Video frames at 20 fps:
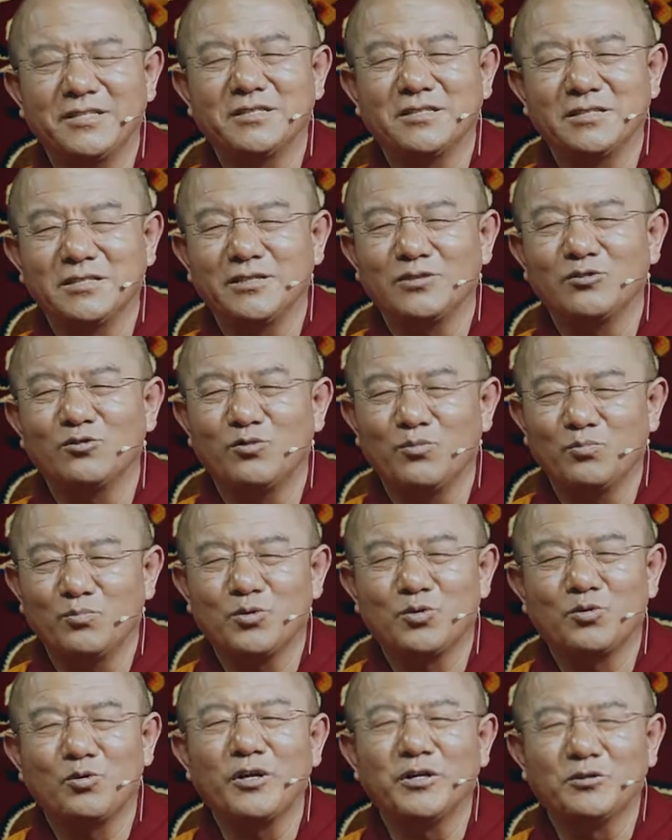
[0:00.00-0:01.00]
I myself
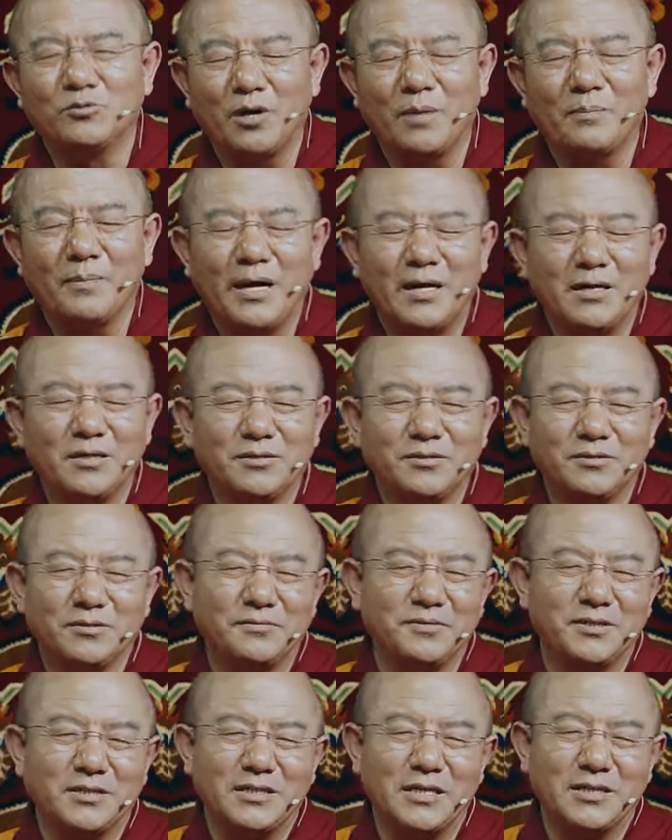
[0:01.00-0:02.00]
have great
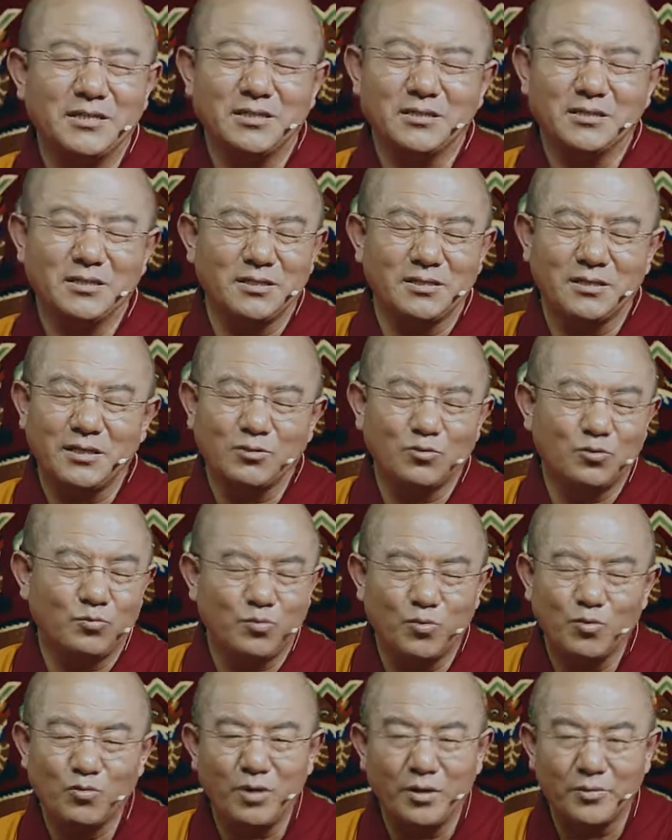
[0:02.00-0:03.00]
faith towards
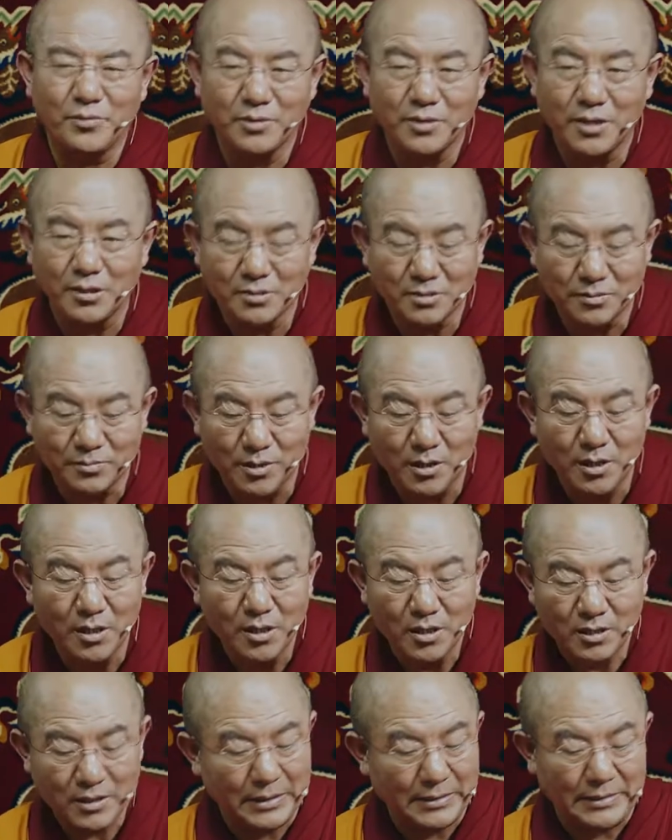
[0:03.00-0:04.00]
Shakyamuni Buddha
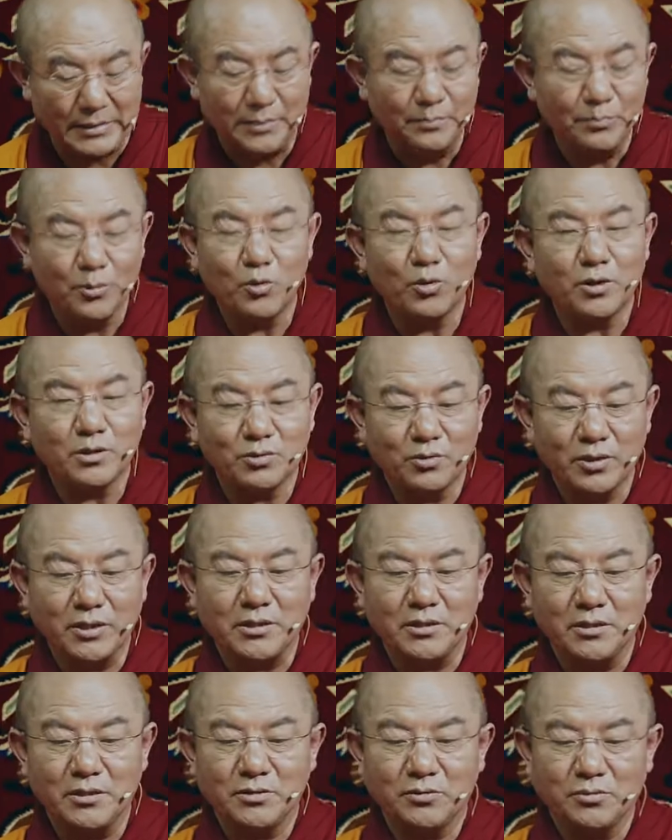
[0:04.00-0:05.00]
because
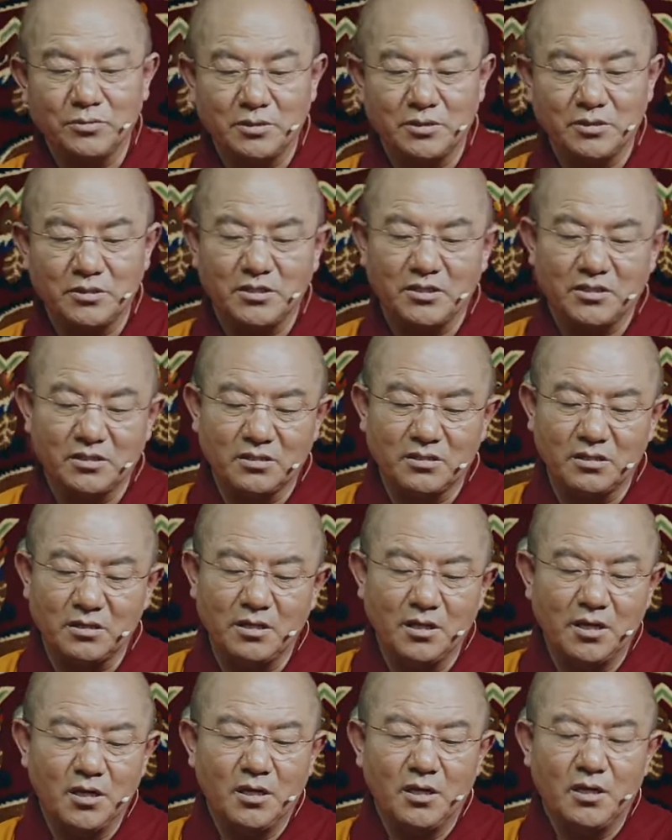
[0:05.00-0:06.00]

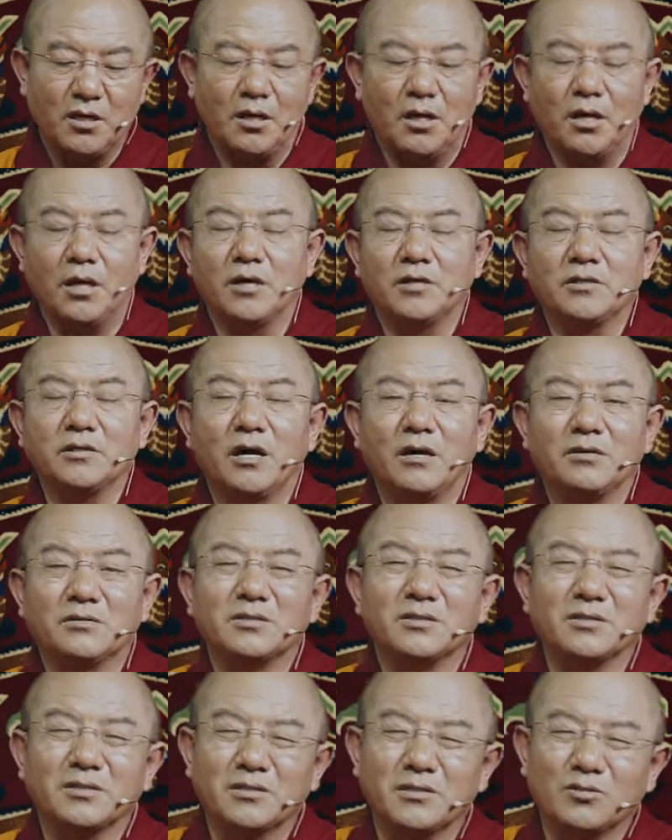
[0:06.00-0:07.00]
I
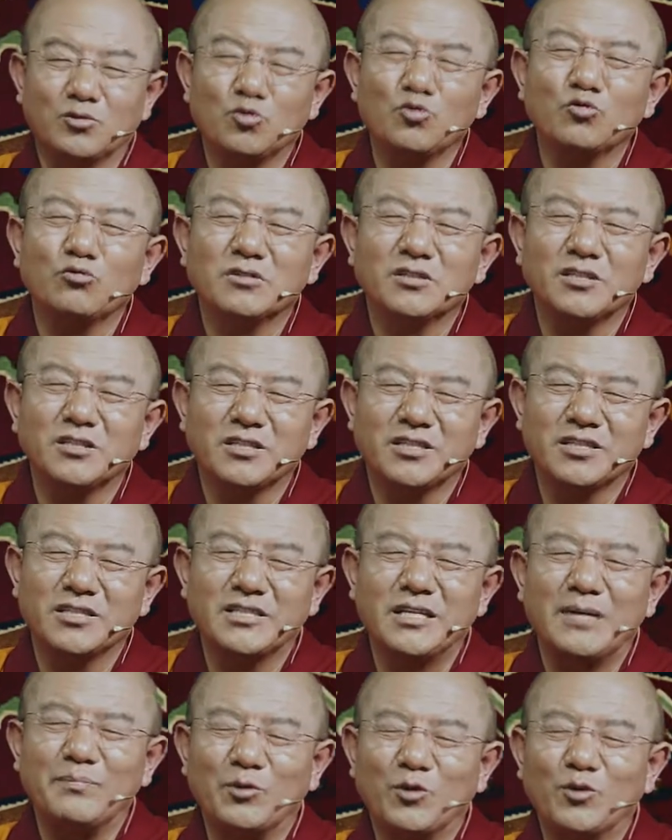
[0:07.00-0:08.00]
know that whatever
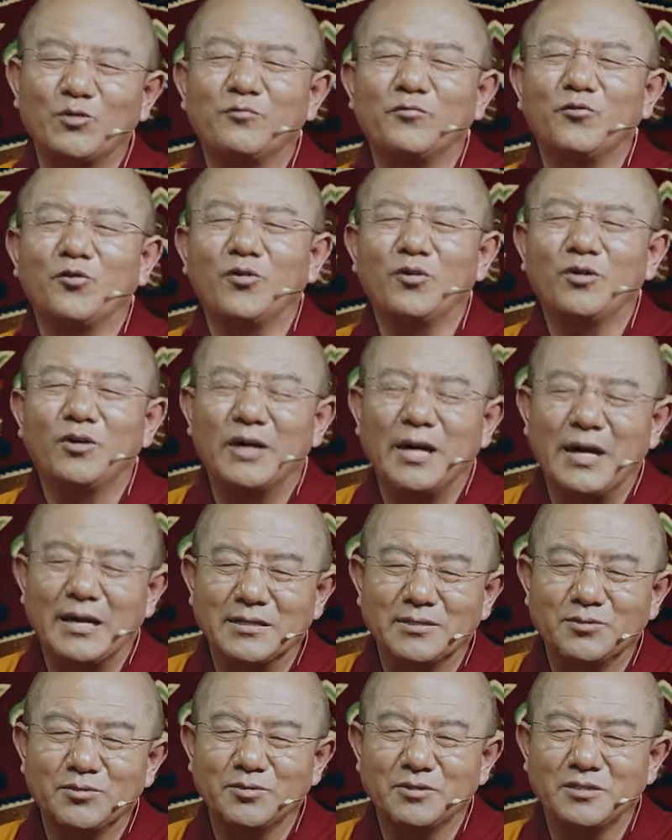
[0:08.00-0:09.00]
happens in my
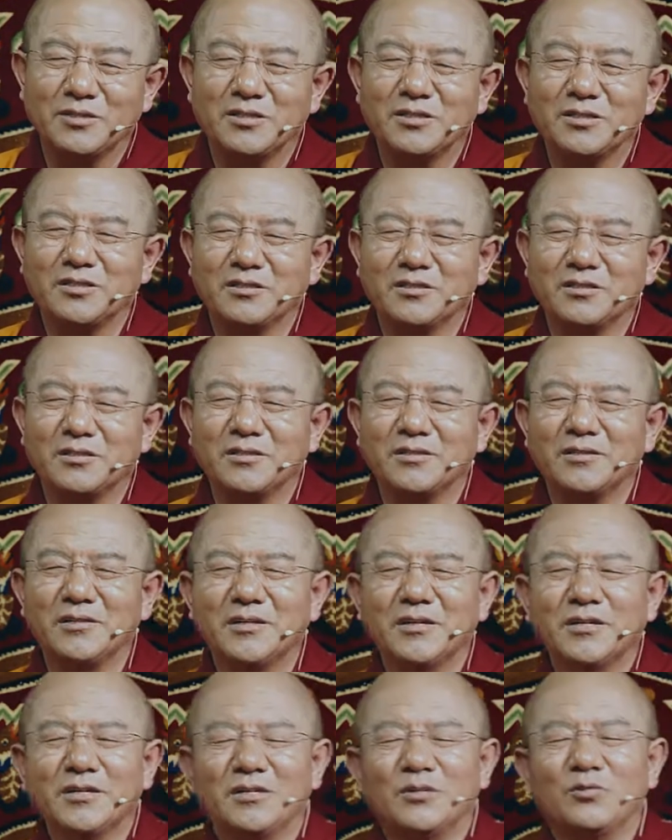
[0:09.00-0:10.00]
life, I would
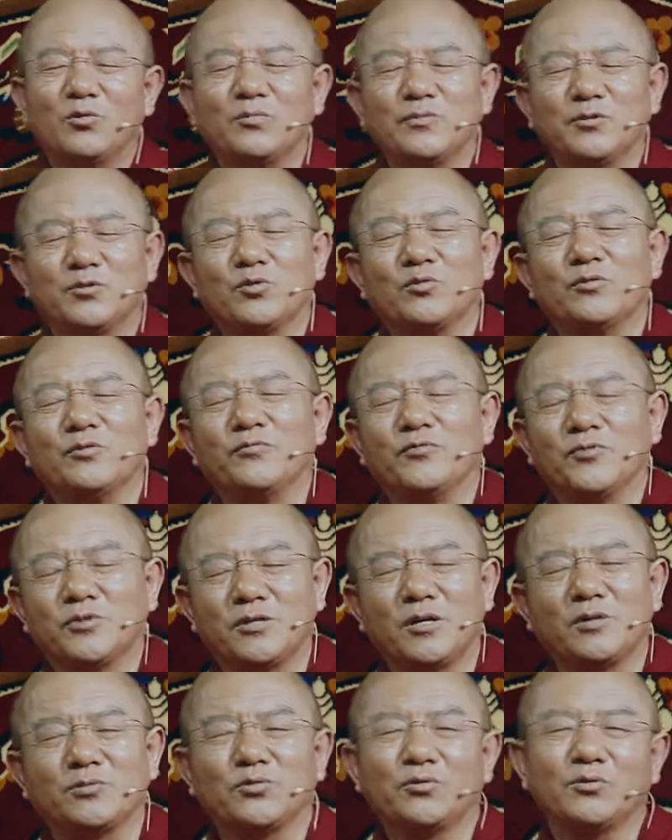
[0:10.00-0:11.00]
never give up
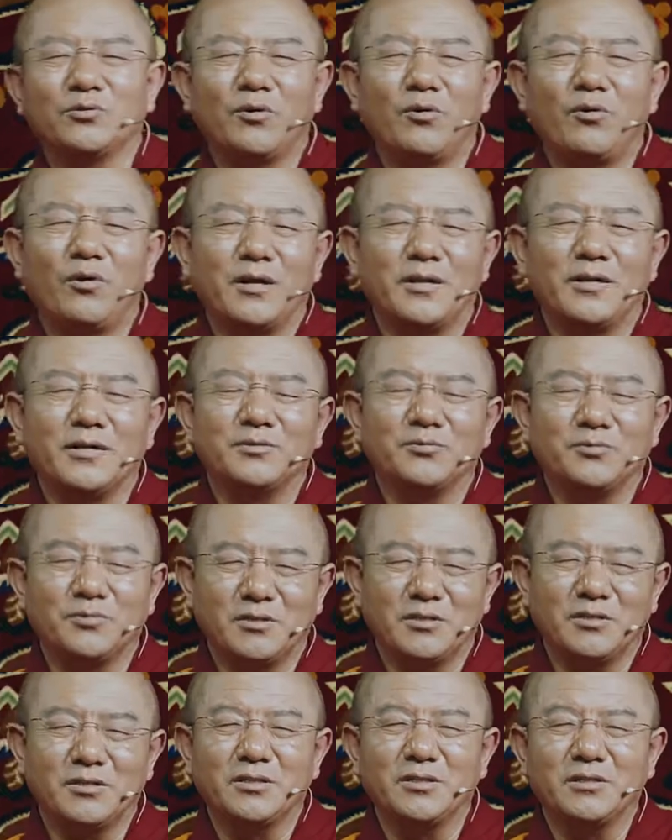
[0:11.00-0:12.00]
my faith towards
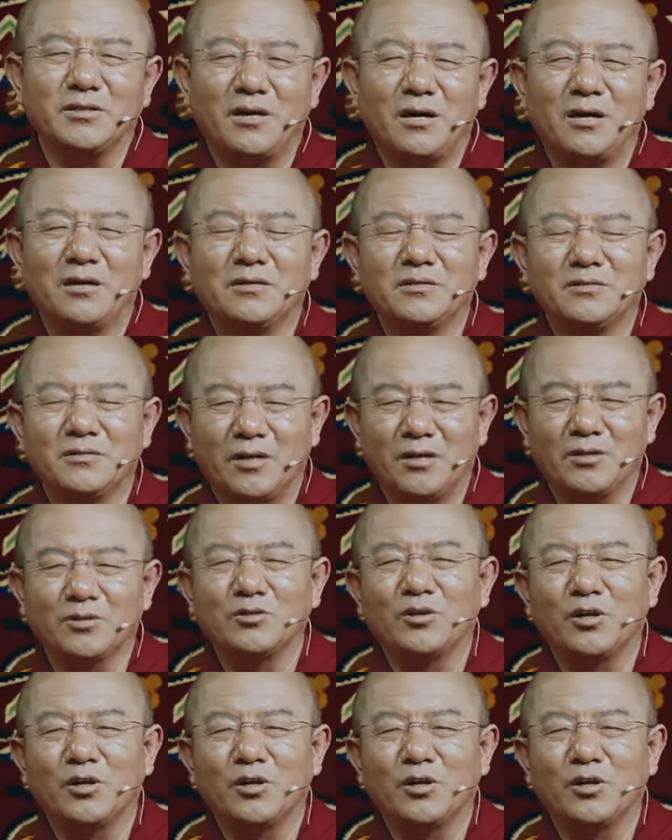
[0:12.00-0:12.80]
Shakyamuni Buddha.